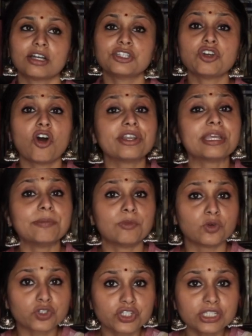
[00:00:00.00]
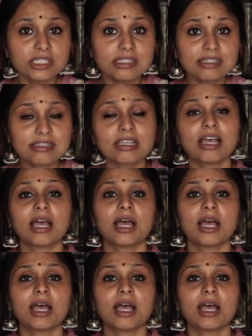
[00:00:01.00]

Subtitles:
your emotions.